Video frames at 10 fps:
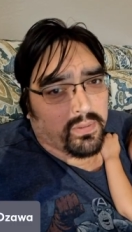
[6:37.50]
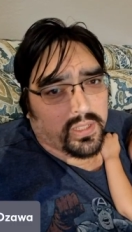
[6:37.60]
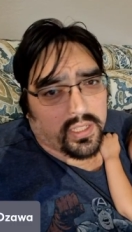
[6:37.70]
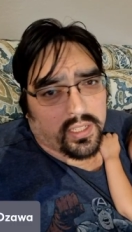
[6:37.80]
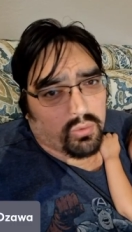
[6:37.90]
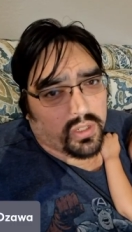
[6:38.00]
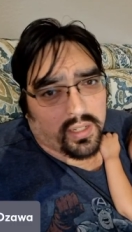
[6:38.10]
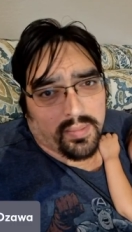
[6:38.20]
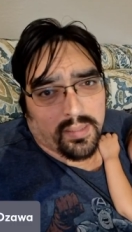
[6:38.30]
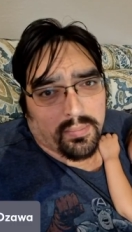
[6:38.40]
It's just a one
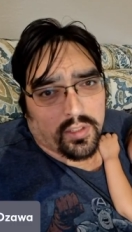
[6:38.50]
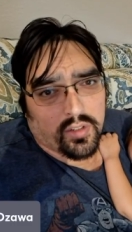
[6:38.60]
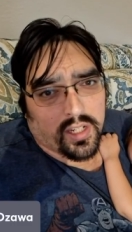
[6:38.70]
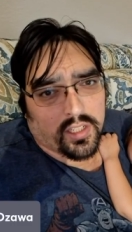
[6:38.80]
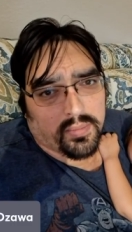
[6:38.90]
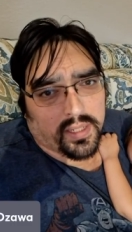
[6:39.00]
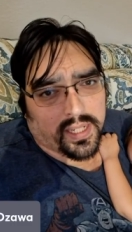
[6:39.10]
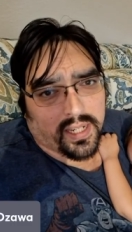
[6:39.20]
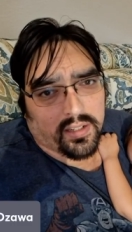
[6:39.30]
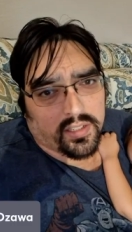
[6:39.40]
command point stratagem on
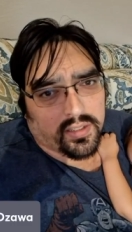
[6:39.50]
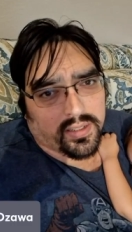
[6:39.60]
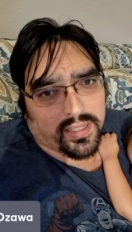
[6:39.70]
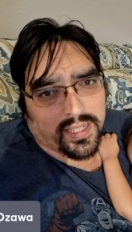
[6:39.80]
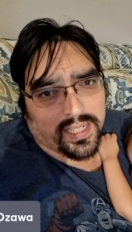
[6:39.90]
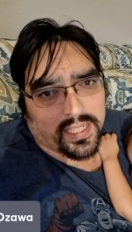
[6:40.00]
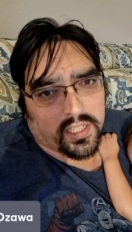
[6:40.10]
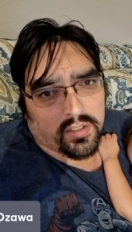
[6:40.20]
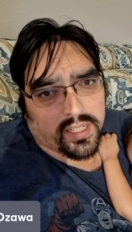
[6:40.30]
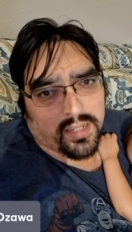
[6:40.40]
a character, and they take
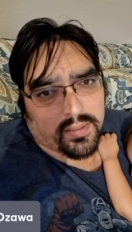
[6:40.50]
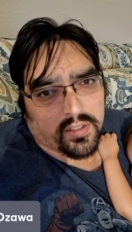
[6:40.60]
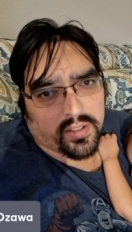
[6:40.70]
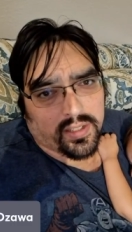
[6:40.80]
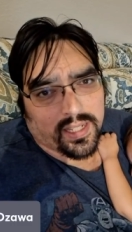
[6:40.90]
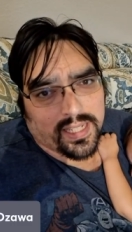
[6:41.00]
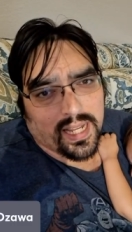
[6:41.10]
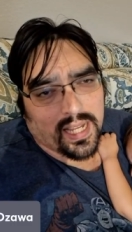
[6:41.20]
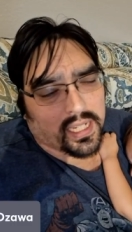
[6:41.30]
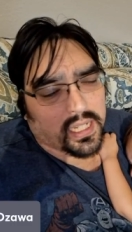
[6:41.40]
0 damage on that
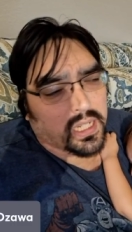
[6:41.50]
attack.